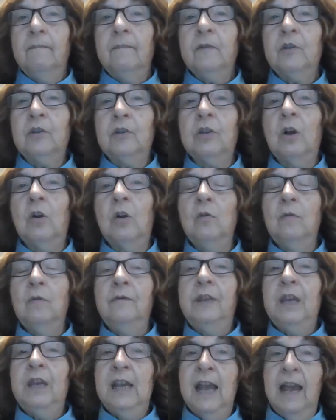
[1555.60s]
So
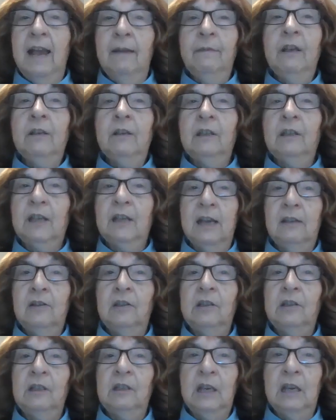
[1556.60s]
the
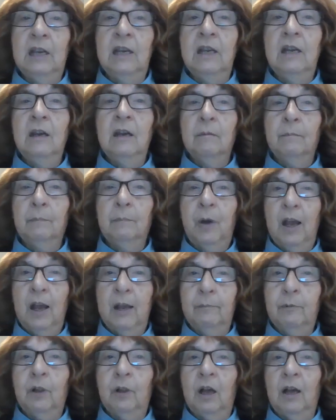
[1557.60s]
MSAC
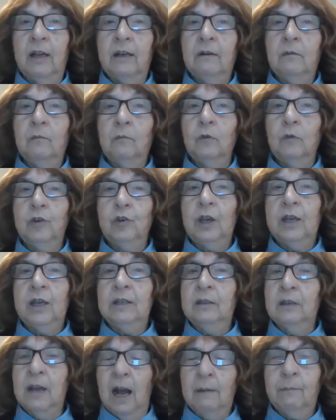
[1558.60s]
pipeline, which
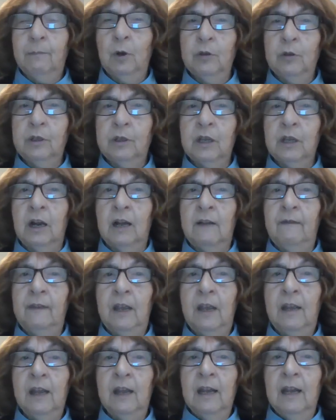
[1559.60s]
is not posted on
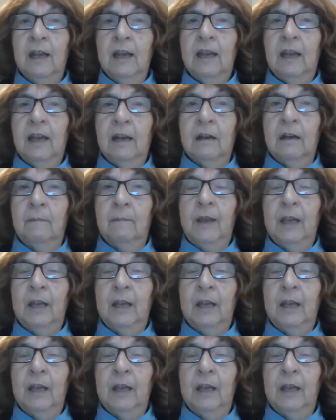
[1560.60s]
the um,